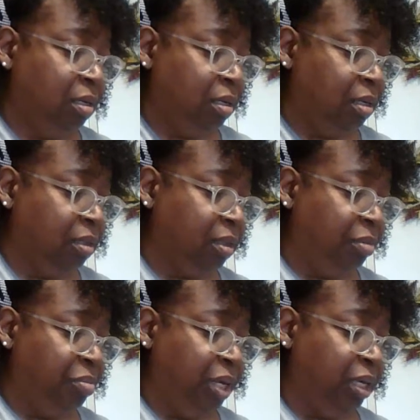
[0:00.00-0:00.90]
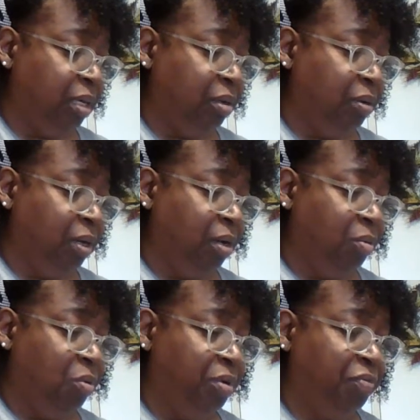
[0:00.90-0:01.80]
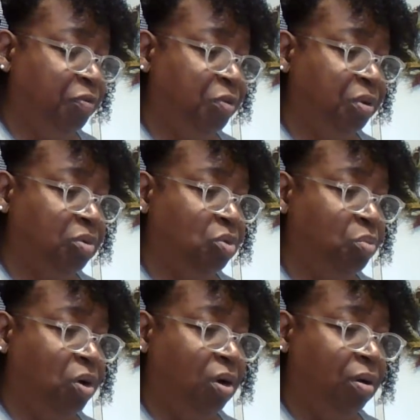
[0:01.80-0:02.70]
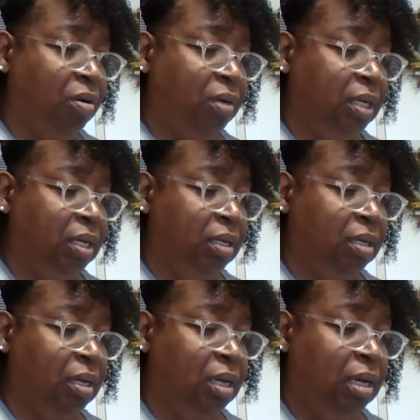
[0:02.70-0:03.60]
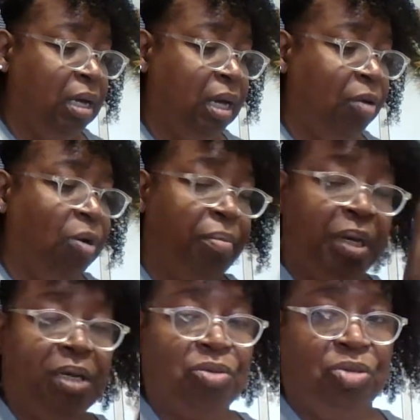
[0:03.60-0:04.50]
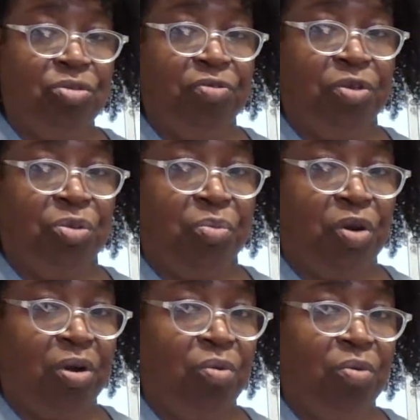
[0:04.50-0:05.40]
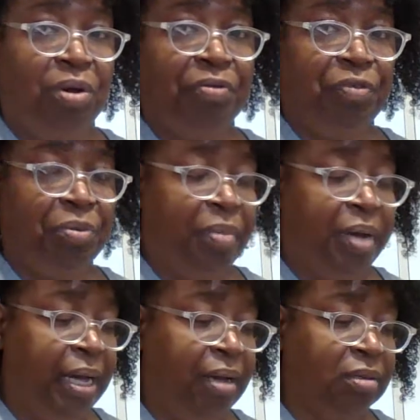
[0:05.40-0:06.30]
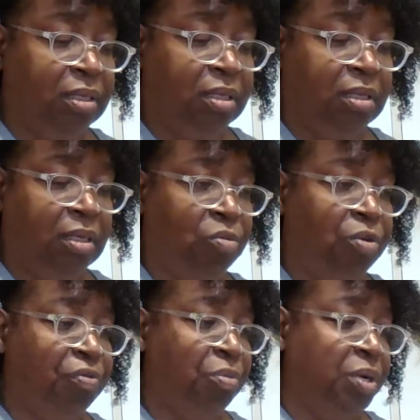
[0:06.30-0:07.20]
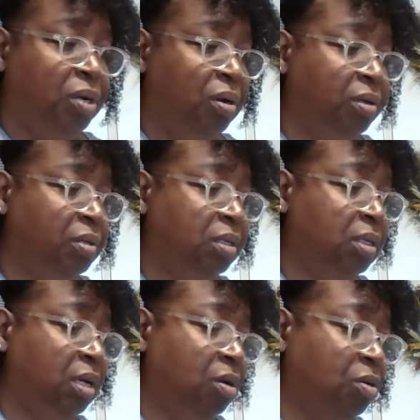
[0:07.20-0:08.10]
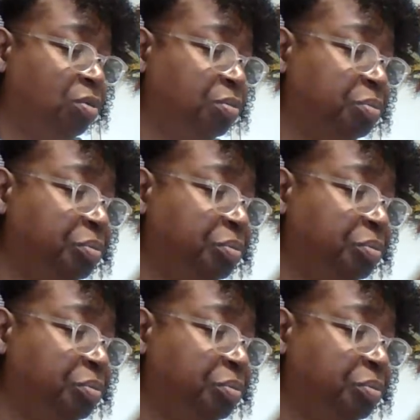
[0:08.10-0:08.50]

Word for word: because I'm making uh, one for tomorrow and or I'm making two for tomorrow, one for my house and then one for my daughter to take home.